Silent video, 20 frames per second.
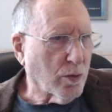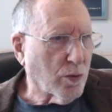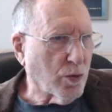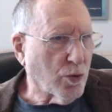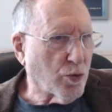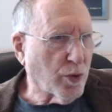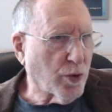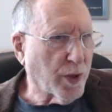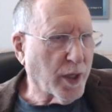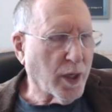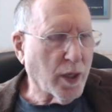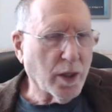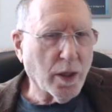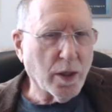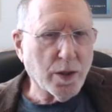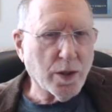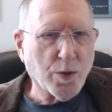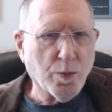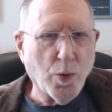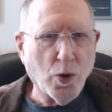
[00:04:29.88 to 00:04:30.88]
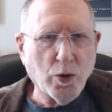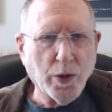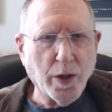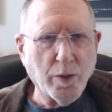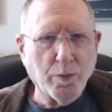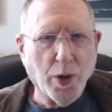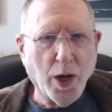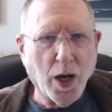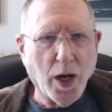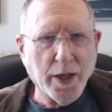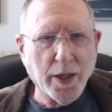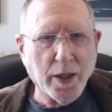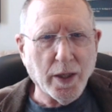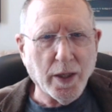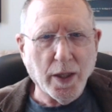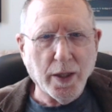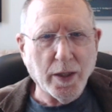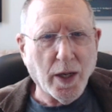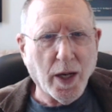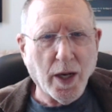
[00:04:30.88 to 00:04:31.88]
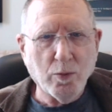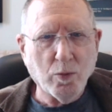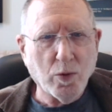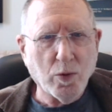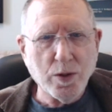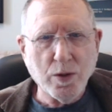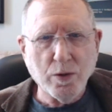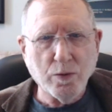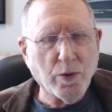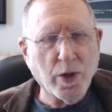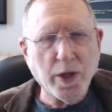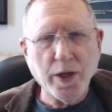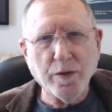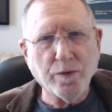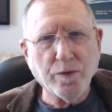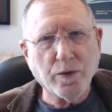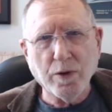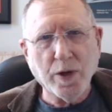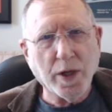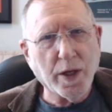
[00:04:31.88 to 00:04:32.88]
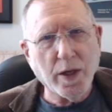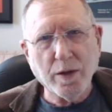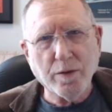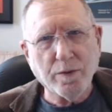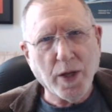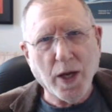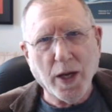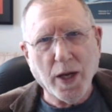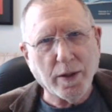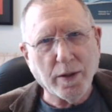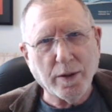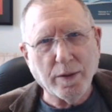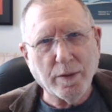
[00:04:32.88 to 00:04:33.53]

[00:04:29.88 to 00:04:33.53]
drinking and smoking pot, and I wasn't ready for any of that.